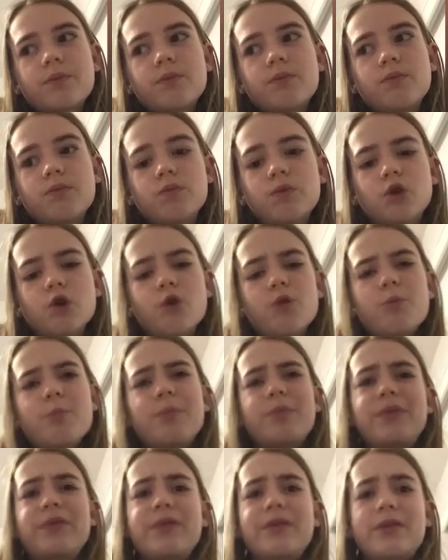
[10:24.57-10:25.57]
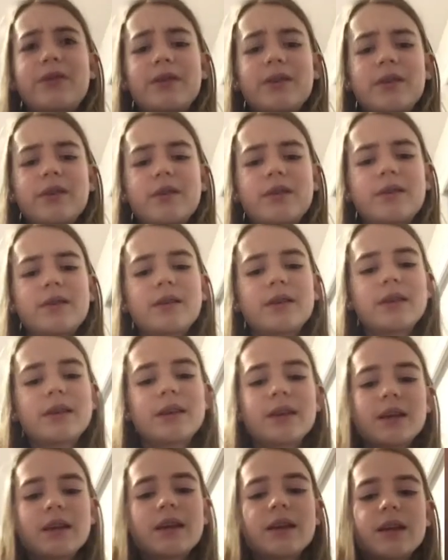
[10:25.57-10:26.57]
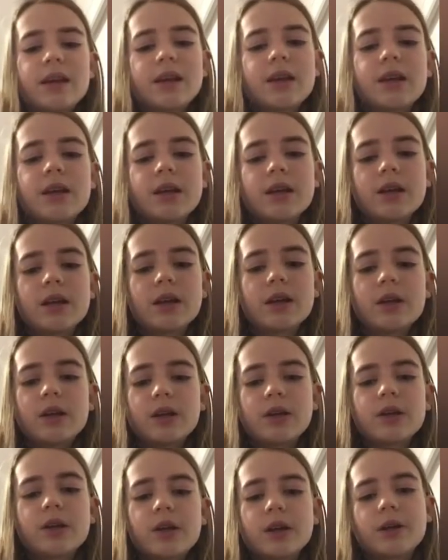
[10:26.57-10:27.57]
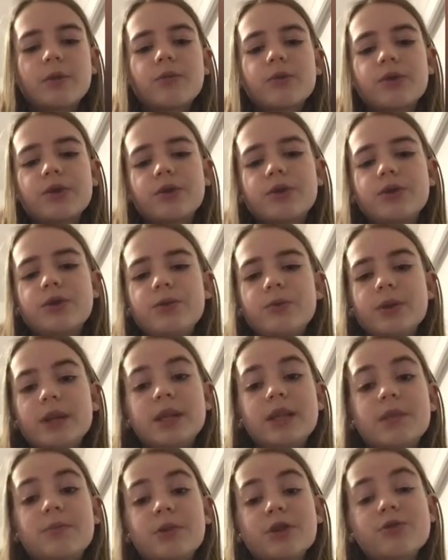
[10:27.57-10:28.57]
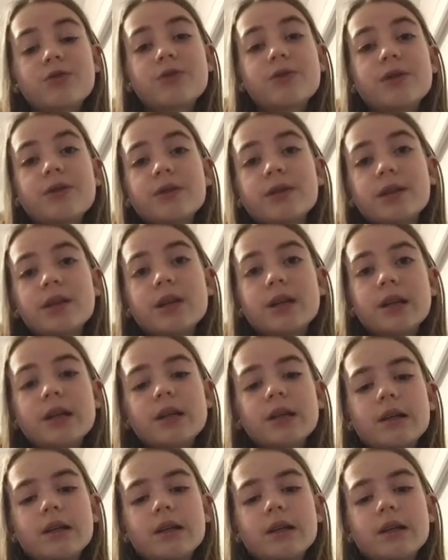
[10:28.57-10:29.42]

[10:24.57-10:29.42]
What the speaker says: ropes, and I'm going to do a special design